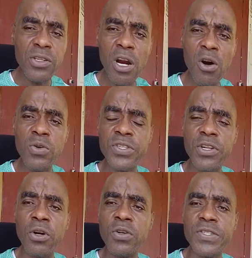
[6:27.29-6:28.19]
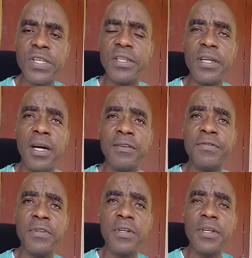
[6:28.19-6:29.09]
you are housed in the custody
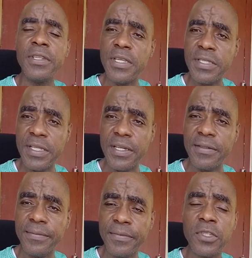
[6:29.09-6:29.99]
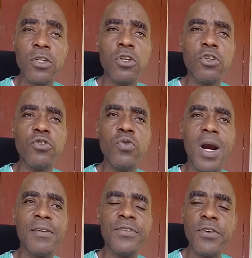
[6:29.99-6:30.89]
of the state, you
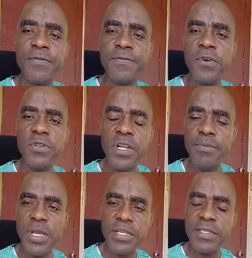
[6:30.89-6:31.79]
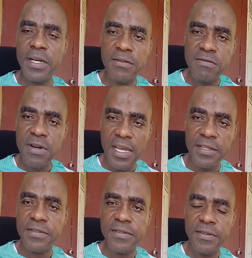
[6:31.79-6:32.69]
have your fundamental
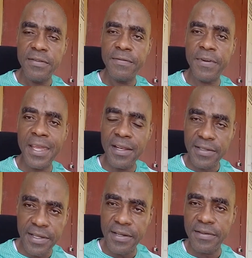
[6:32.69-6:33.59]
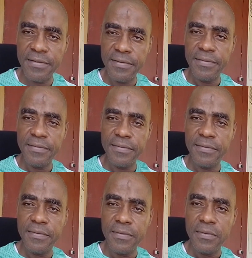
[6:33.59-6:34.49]
rights for health care.
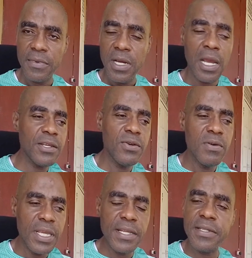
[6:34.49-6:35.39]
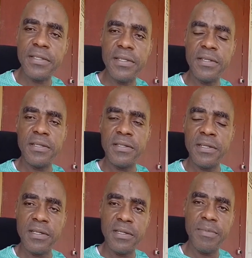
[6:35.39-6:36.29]
And you don't get it in
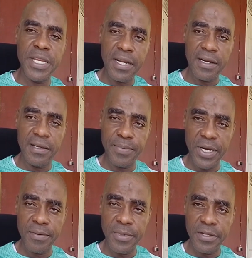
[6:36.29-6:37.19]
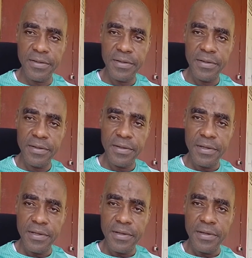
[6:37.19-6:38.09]
the medical department.
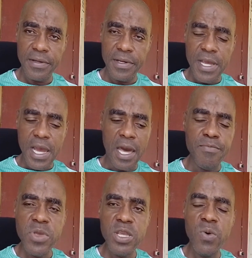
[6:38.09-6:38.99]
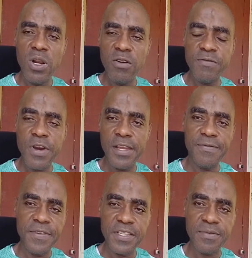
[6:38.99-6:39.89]
And me, will love
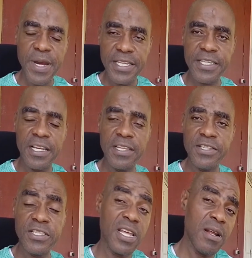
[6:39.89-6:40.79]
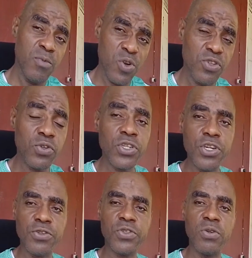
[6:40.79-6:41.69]
right, face my challenges. And I'm going to
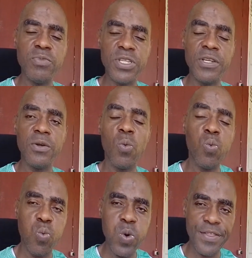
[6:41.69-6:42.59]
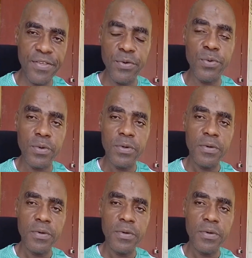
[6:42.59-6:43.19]
share something with you